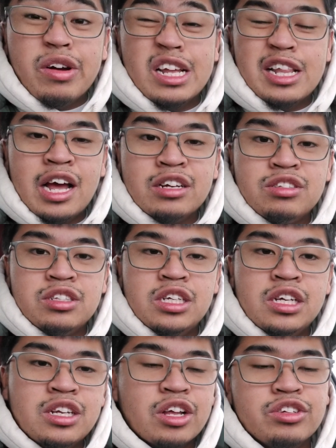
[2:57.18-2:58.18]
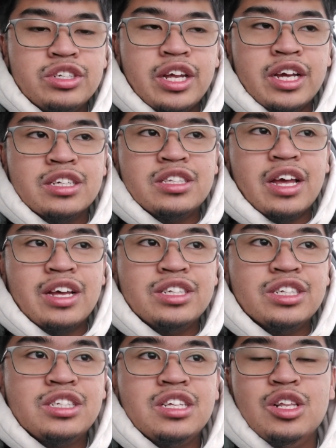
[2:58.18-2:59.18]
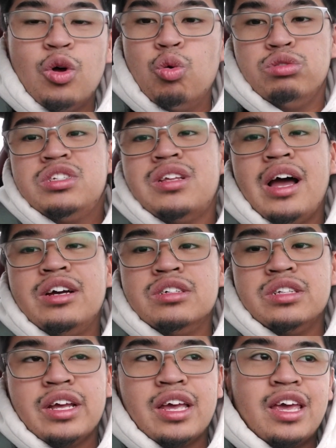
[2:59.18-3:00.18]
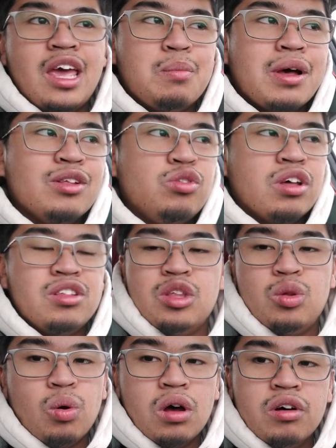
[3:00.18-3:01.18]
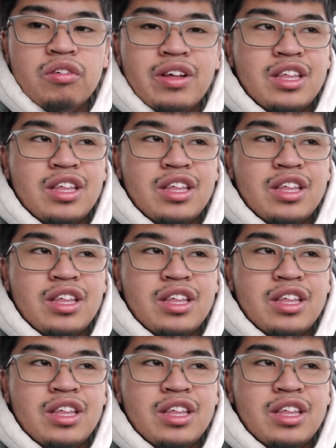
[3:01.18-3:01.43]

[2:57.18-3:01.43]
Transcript: Right, lastly, another thing is that it's just an old style. Like it came out in 2012, I